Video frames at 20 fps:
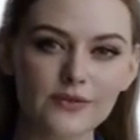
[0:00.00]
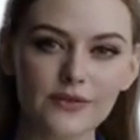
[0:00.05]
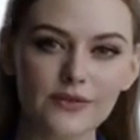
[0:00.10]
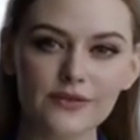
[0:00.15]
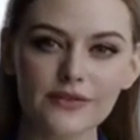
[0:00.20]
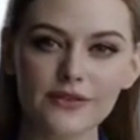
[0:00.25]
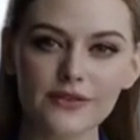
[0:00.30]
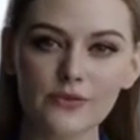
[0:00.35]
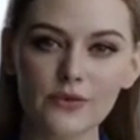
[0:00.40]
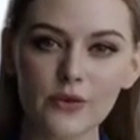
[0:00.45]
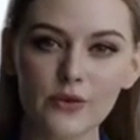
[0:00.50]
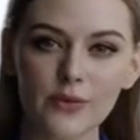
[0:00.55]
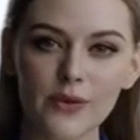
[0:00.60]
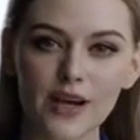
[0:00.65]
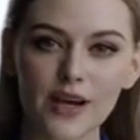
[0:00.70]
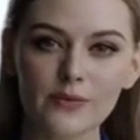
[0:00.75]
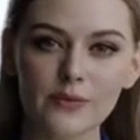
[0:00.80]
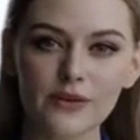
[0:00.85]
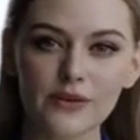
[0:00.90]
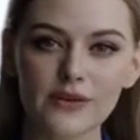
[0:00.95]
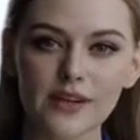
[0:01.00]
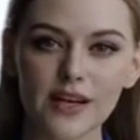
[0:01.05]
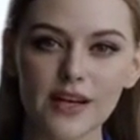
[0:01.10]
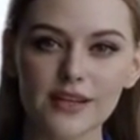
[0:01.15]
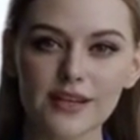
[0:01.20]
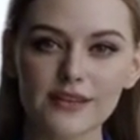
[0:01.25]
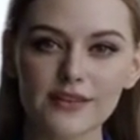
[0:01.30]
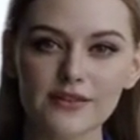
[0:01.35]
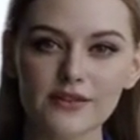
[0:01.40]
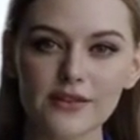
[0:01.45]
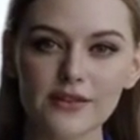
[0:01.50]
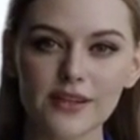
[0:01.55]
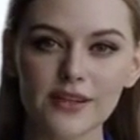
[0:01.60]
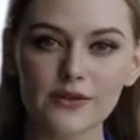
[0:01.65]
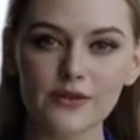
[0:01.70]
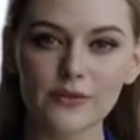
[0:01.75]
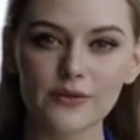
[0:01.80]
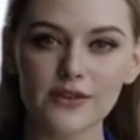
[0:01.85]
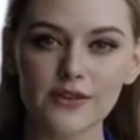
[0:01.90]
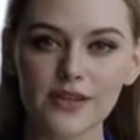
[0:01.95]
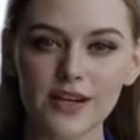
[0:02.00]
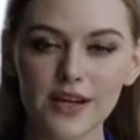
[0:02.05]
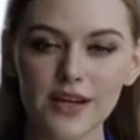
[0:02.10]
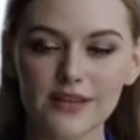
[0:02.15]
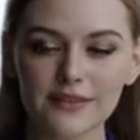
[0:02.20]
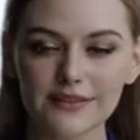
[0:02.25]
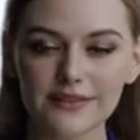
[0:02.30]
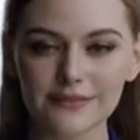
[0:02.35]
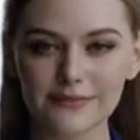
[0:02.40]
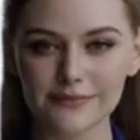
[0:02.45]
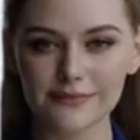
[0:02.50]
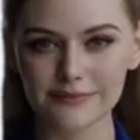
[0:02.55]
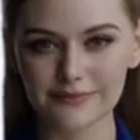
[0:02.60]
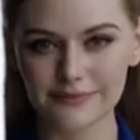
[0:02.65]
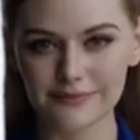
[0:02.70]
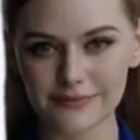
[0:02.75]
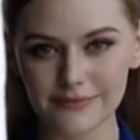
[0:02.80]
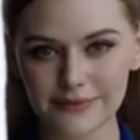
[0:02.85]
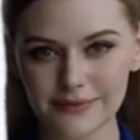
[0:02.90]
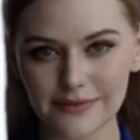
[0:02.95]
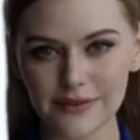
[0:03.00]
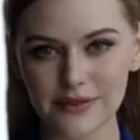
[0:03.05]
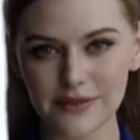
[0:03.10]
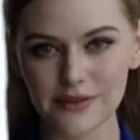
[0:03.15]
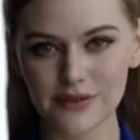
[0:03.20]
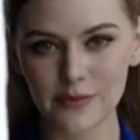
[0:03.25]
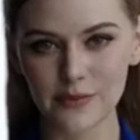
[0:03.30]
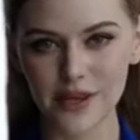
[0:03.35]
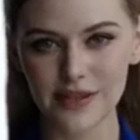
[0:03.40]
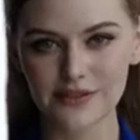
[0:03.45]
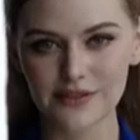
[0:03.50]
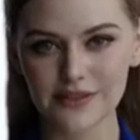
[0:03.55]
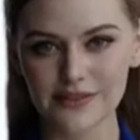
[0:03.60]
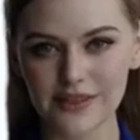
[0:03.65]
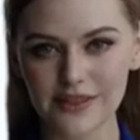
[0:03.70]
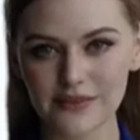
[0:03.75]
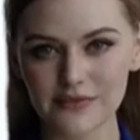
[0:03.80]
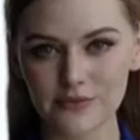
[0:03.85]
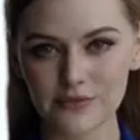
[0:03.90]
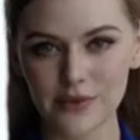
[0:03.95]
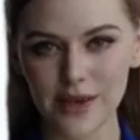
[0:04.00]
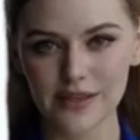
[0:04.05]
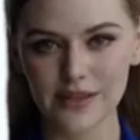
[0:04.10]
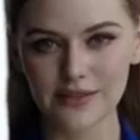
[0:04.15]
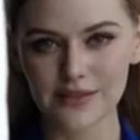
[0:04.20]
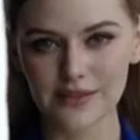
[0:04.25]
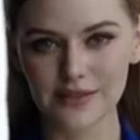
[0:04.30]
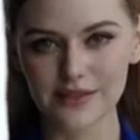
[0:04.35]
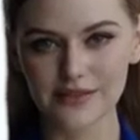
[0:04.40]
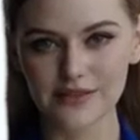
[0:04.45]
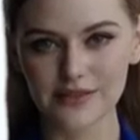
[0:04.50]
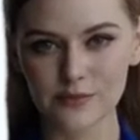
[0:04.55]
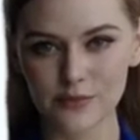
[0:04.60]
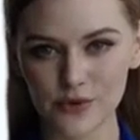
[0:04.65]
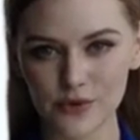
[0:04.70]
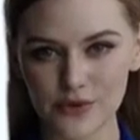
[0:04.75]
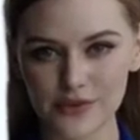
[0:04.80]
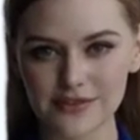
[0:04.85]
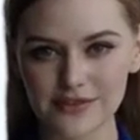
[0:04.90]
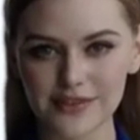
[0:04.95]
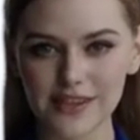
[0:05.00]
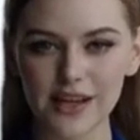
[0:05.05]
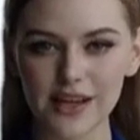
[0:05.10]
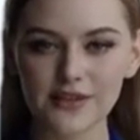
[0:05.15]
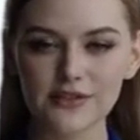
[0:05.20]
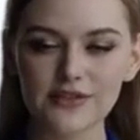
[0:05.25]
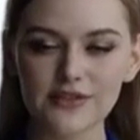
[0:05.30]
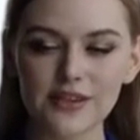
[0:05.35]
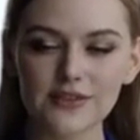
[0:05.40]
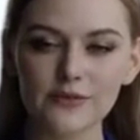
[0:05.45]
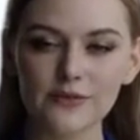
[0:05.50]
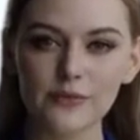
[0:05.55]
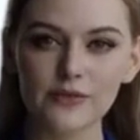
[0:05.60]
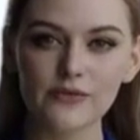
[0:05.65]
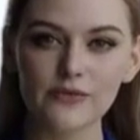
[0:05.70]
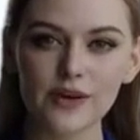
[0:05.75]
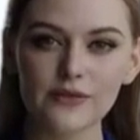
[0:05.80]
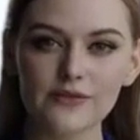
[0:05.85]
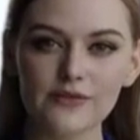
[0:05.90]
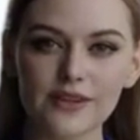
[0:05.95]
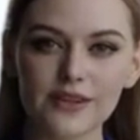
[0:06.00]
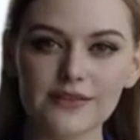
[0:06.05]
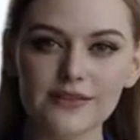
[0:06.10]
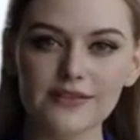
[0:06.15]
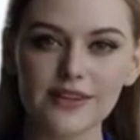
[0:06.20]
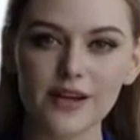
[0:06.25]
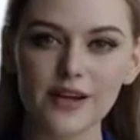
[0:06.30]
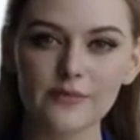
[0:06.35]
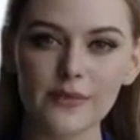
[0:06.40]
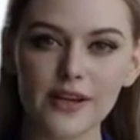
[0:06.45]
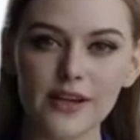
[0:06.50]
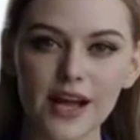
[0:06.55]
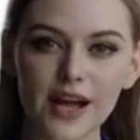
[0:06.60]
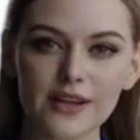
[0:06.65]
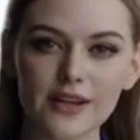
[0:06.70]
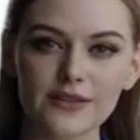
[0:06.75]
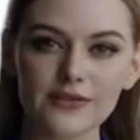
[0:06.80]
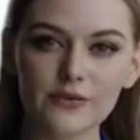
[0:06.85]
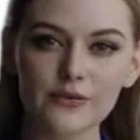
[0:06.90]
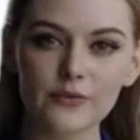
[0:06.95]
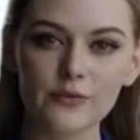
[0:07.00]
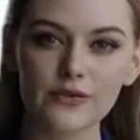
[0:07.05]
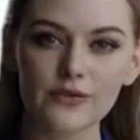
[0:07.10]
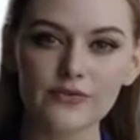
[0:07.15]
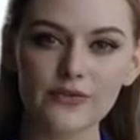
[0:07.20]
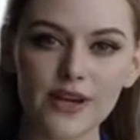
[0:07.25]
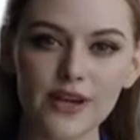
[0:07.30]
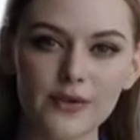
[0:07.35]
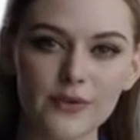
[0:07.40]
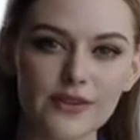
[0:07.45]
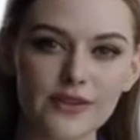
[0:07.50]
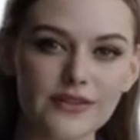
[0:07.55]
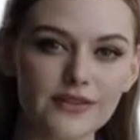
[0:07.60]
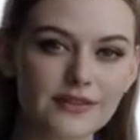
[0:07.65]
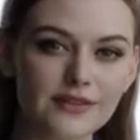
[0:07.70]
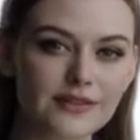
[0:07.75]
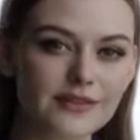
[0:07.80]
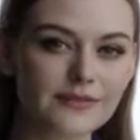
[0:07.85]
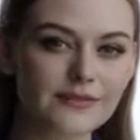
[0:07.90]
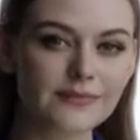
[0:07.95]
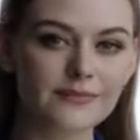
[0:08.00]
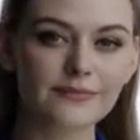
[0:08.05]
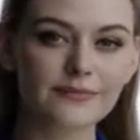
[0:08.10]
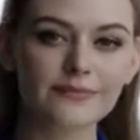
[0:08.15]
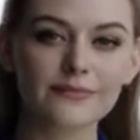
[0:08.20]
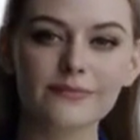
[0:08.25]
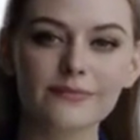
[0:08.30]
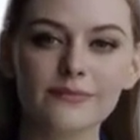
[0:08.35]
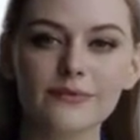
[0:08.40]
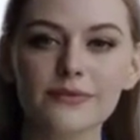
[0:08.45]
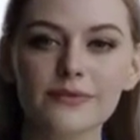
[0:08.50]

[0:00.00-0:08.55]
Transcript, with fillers: Imagine a world where AI can not only understand and respond to our words, but also analyze our tone and emotions. This opens up a whole new realm of